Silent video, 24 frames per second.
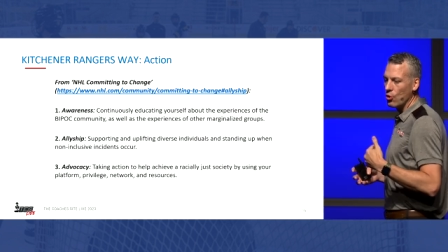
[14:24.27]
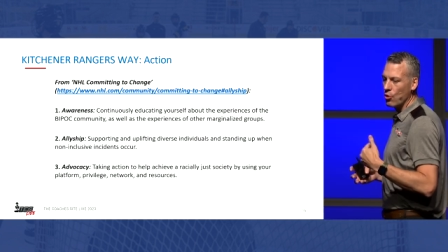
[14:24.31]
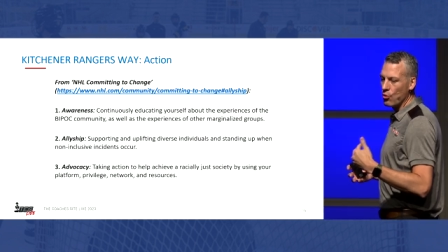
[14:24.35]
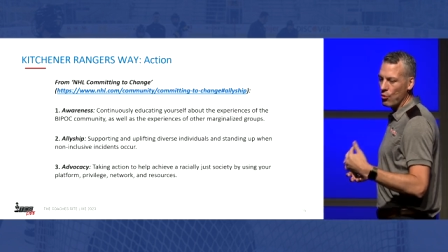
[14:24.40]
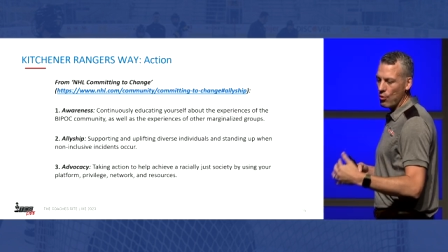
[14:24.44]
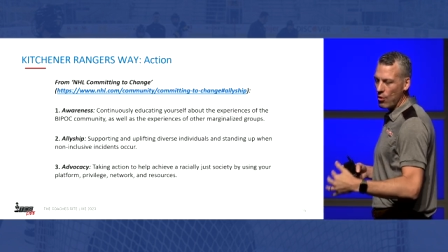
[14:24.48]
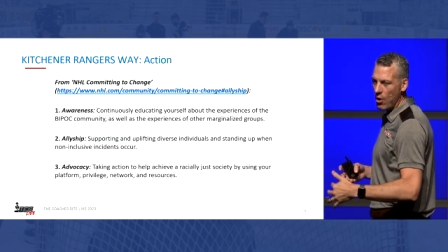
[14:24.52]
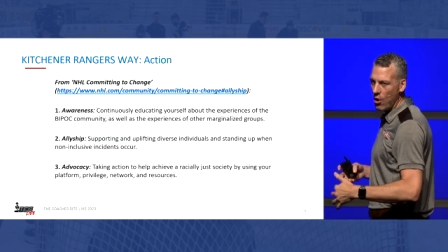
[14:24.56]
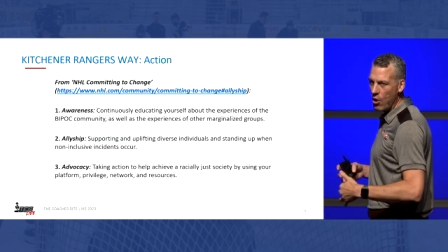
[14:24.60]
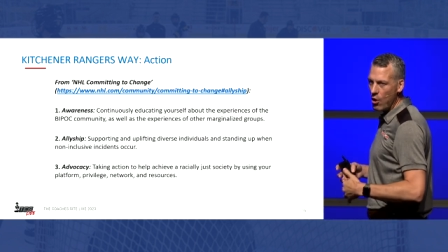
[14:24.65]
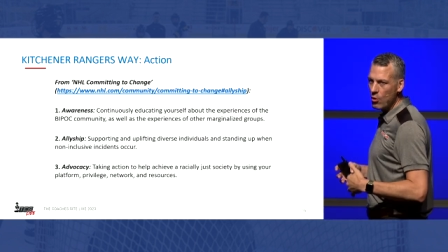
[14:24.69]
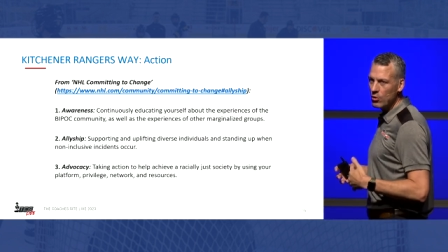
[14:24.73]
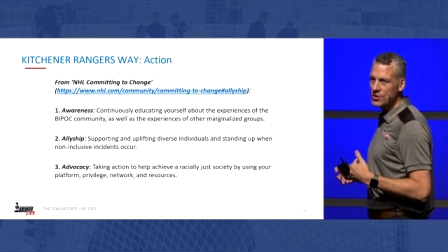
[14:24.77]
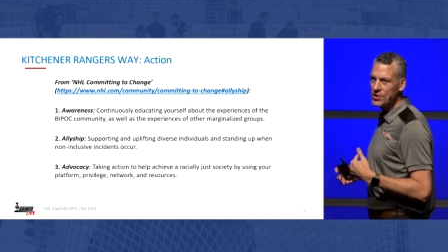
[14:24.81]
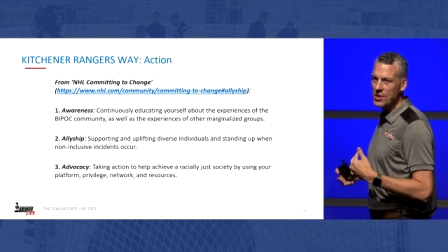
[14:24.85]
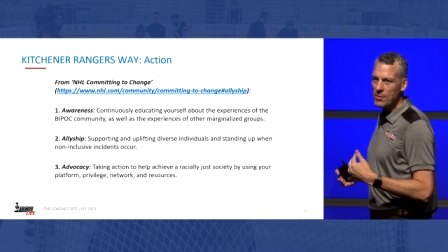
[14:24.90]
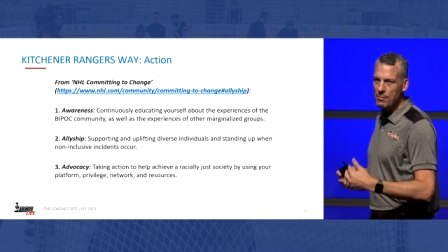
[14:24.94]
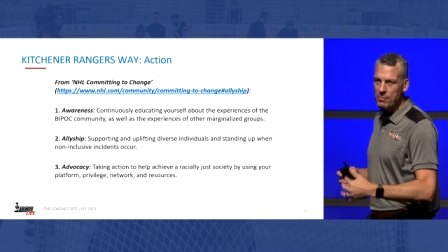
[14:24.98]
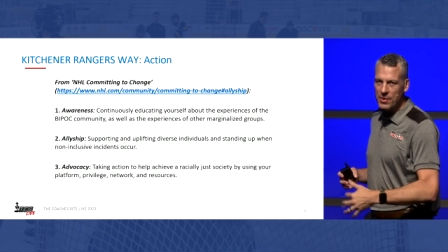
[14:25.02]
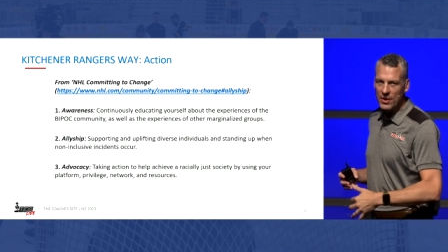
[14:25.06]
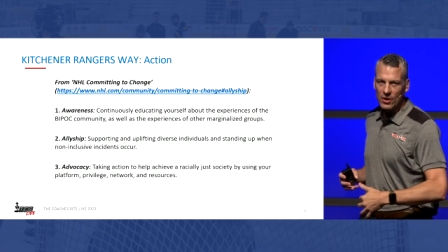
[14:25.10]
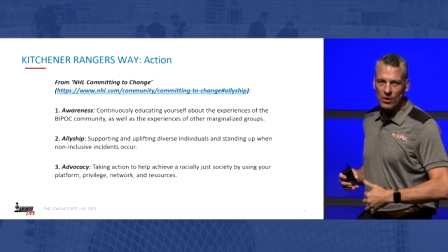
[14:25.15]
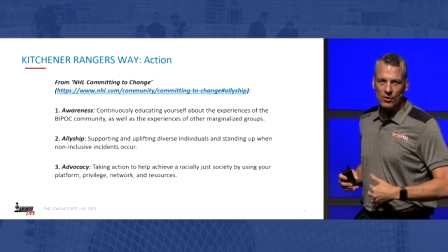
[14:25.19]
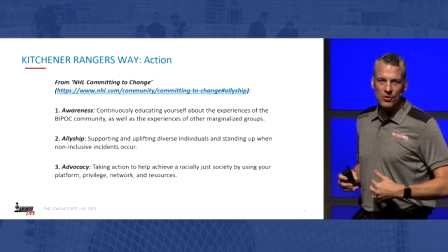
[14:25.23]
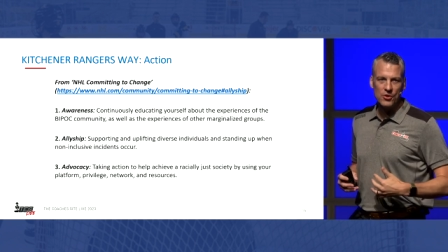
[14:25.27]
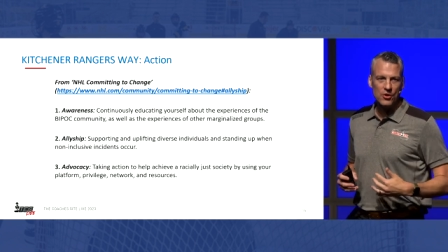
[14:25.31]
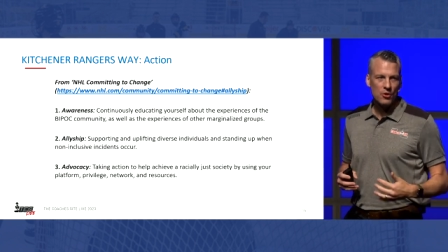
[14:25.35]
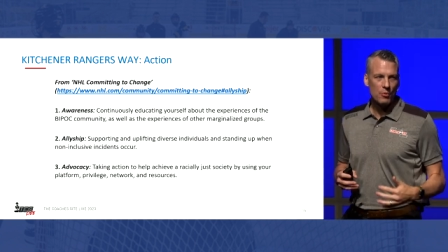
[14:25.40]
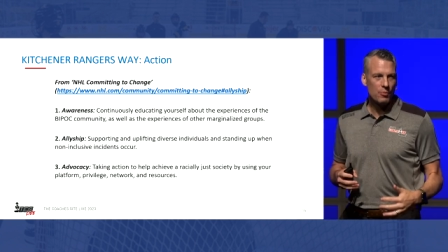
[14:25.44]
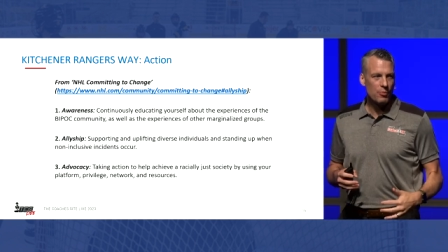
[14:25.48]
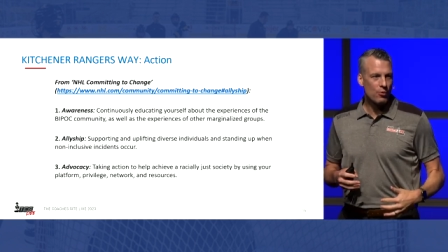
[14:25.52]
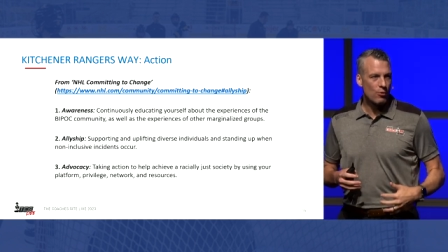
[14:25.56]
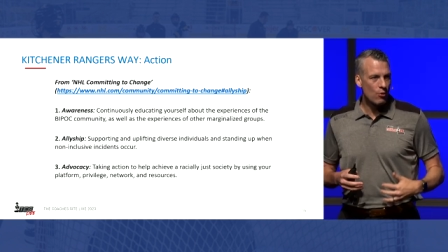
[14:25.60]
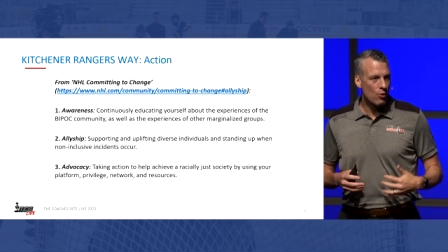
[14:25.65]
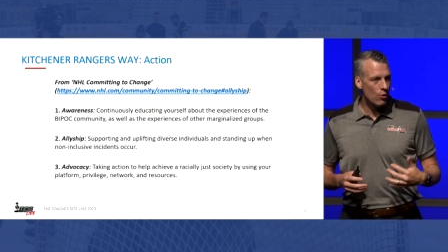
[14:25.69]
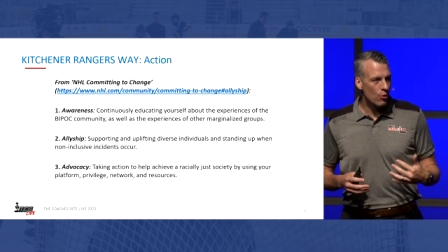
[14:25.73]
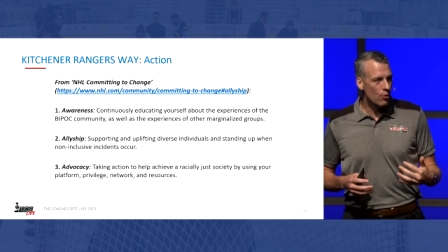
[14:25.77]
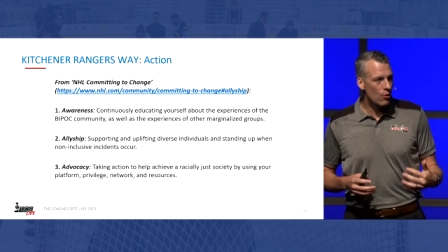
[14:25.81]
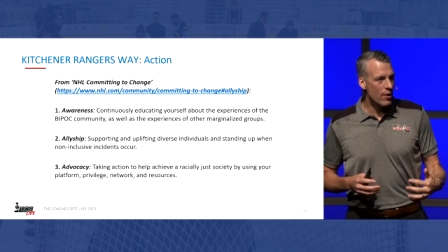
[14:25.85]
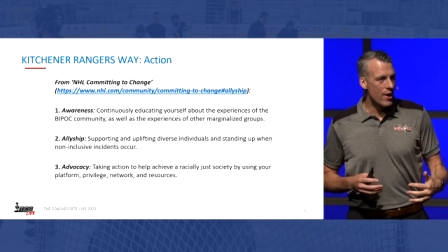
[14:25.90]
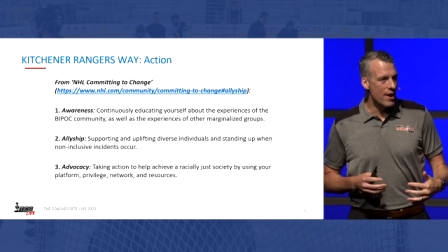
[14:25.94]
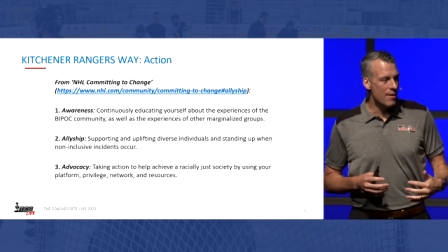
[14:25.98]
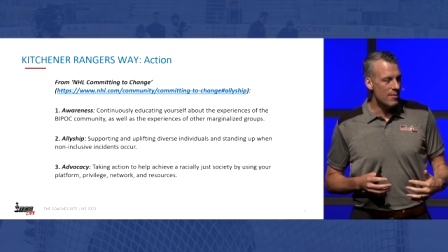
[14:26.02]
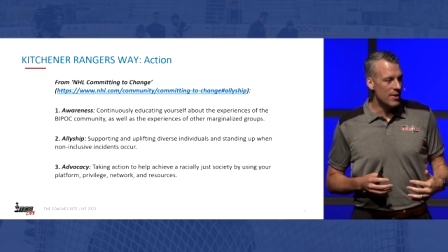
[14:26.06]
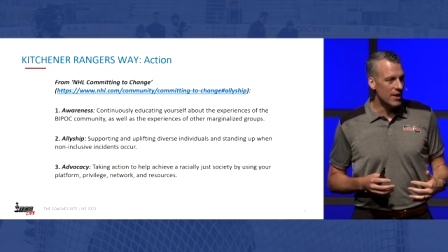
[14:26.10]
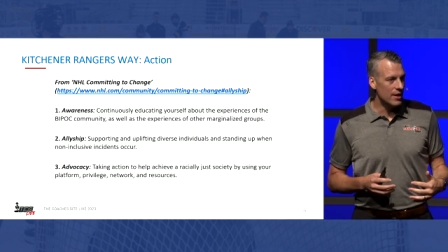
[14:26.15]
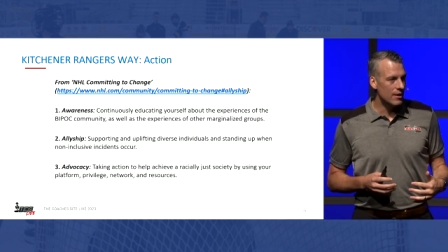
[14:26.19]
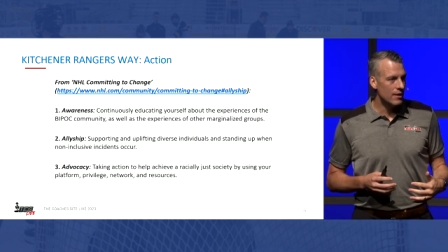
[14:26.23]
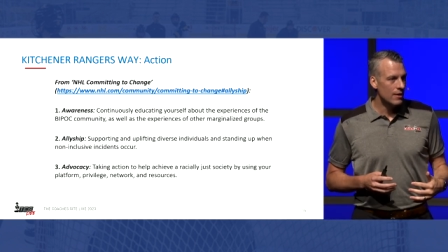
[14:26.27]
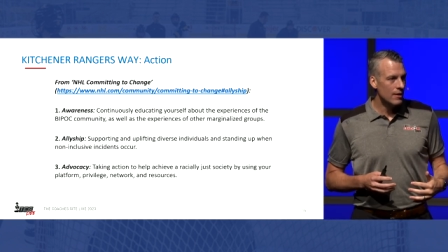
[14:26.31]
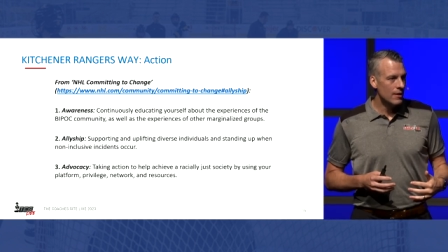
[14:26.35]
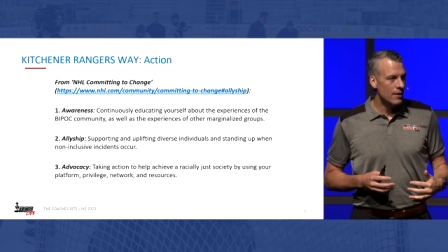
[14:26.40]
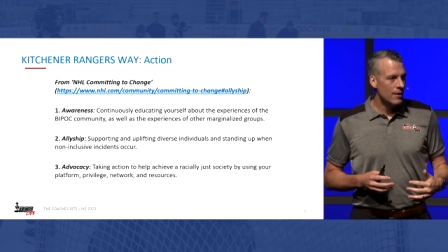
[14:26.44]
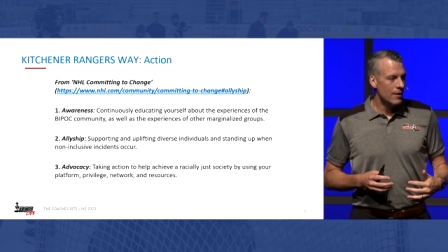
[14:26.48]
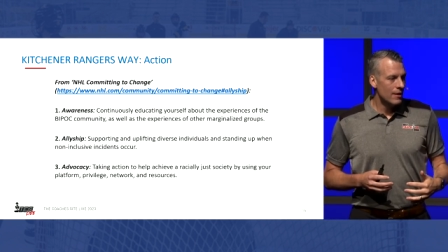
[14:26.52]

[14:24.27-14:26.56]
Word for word: grow, to build your programming.